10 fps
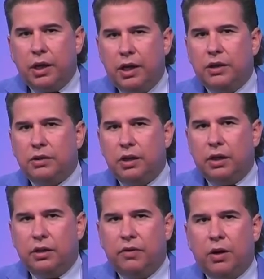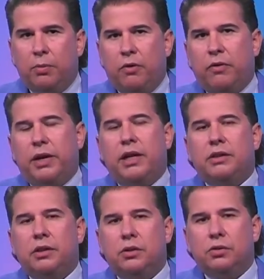is the development of the
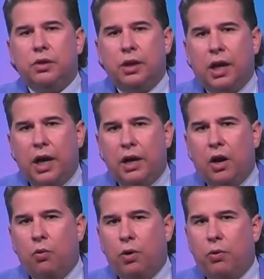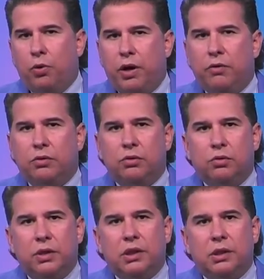NICU and how well we're able to
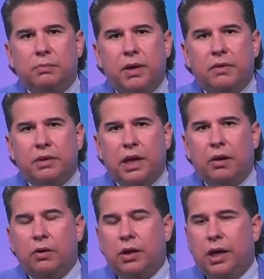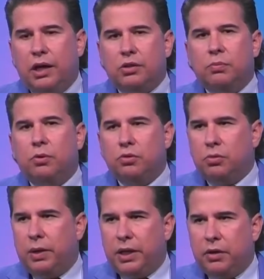treat these babies now mm-hmm. as opposed
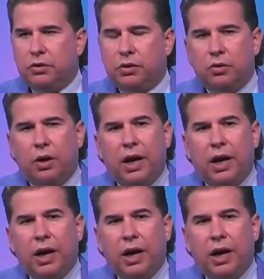to many years ago.